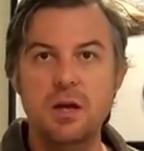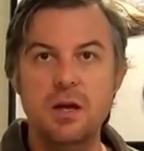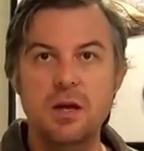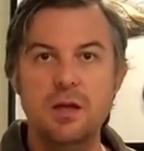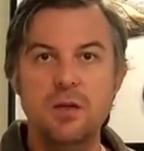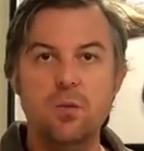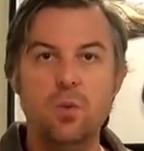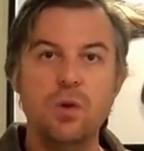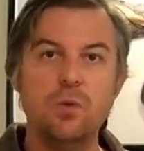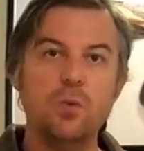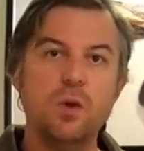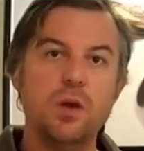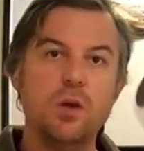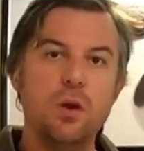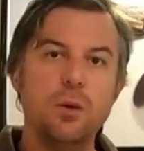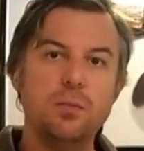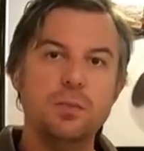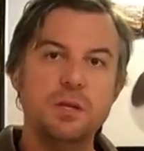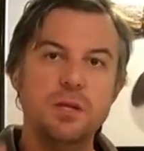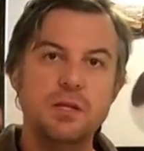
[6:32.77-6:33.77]
And when we go
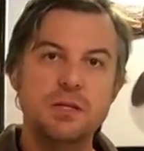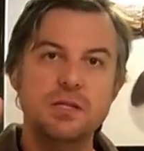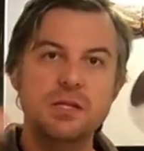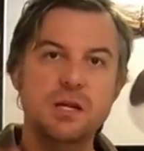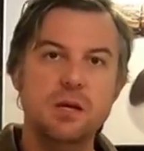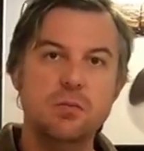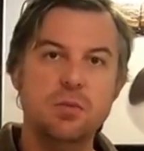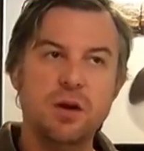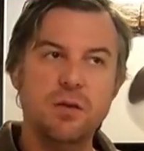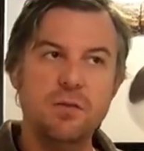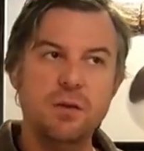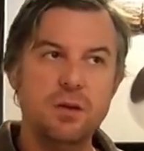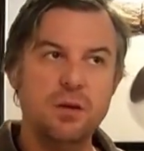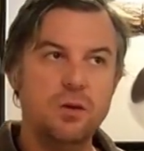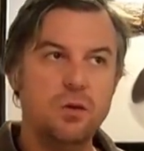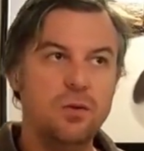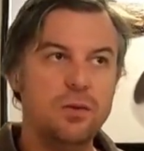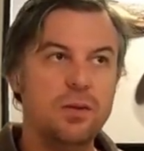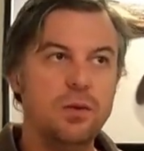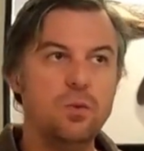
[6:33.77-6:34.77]
up to the C above it, you
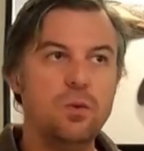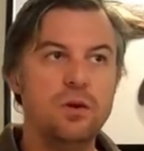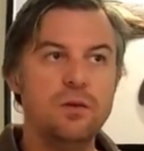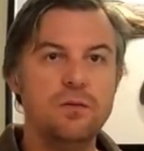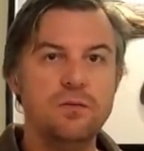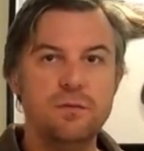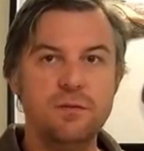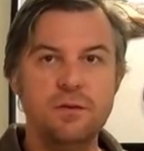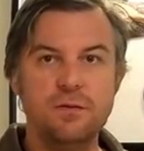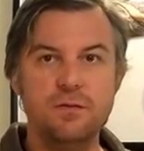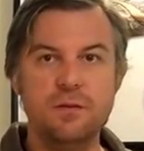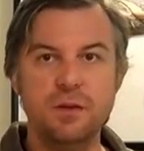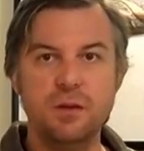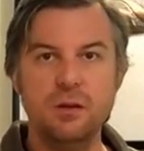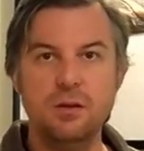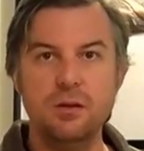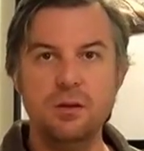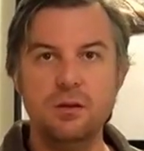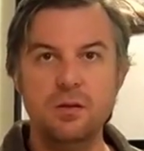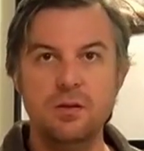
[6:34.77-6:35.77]
only want 50,
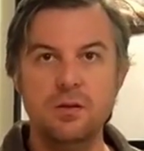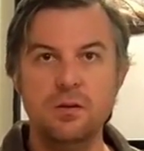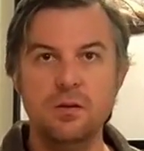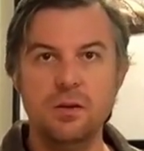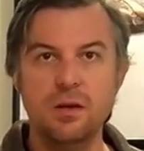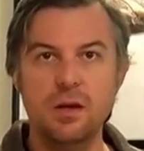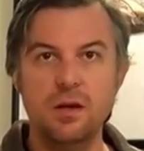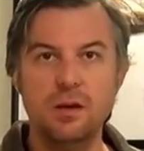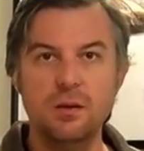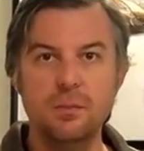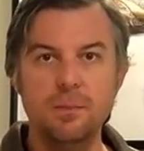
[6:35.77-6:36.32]
okay?